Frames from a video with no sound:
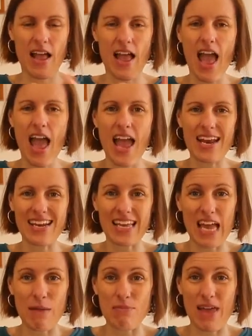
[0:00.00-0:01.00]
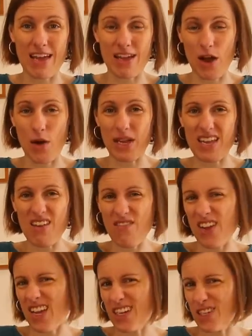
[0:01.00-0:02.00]
and keep that going.
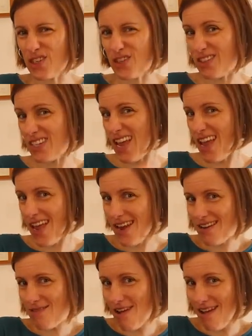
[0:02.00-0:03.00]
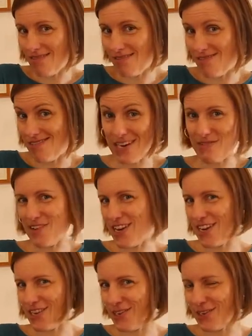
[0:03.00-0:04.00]
If you can do 10 or if you
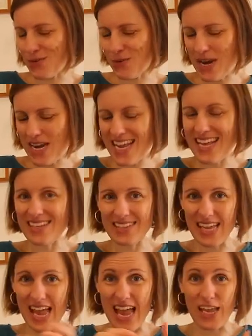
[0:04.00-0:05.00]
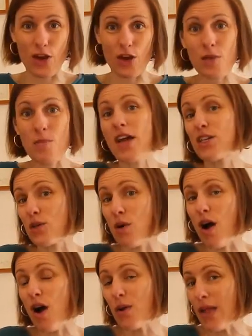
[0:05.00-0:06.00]
can do 20, see how you go. You might do
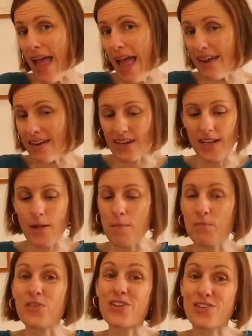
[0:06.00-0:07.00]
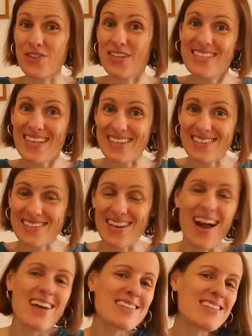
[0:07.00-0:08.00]
a whole ad just on this
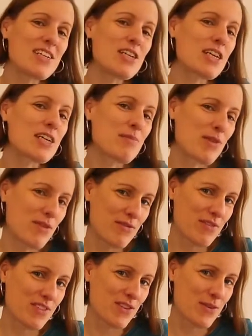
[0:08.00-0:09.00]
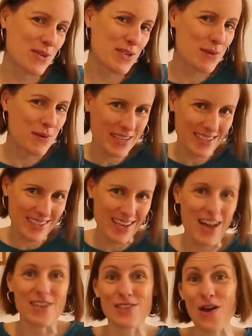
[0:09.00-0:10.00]
exercise, and then you can move to a new
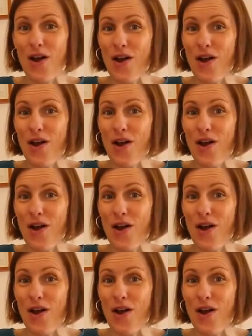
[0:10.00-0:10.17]
exercise